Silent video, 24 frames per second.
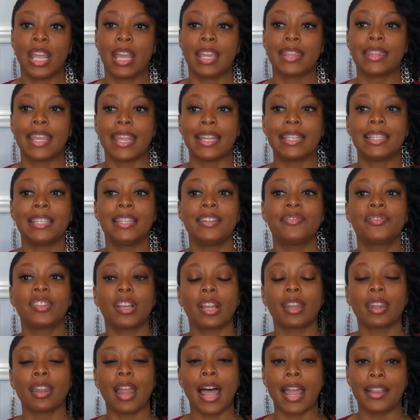they lived a
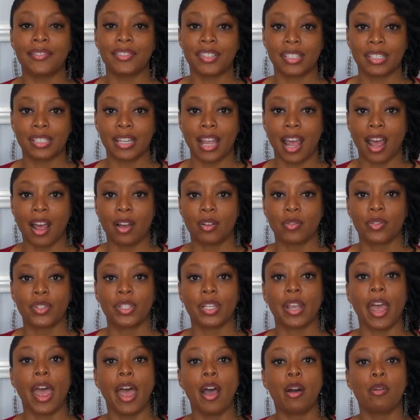lifestyle to
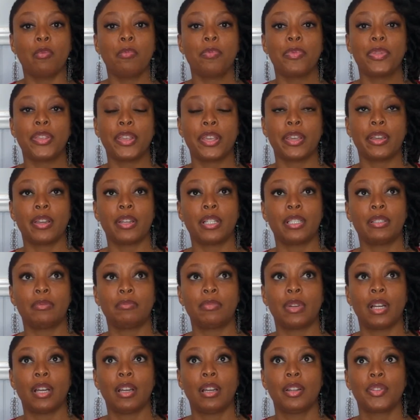help them
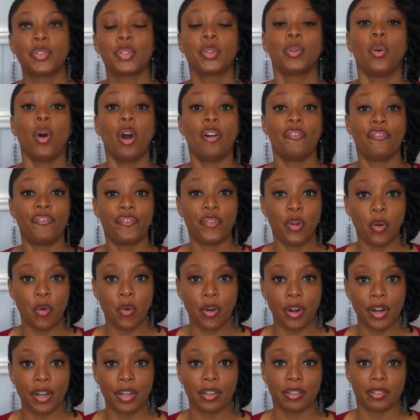to
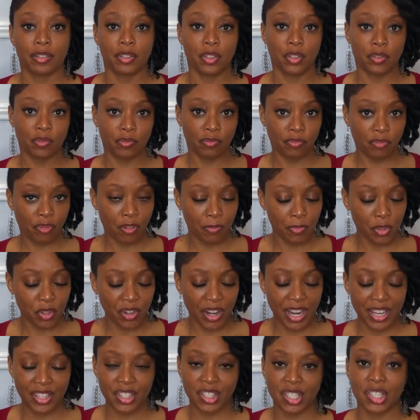afford from
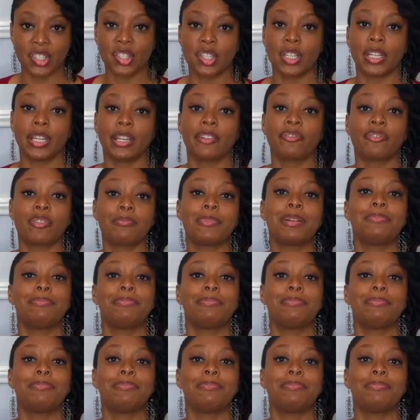transitioning from a